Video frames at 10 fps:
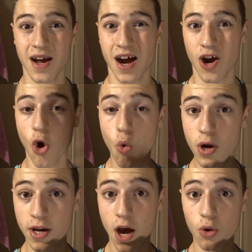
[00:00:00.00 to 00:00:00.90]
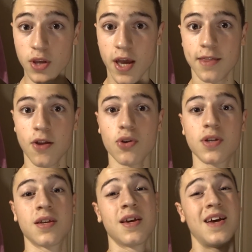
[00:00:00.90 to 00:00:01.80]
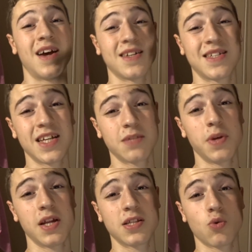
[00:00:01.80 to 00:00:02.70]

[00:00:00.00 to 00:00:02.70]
a whole workout and not a 6 minutes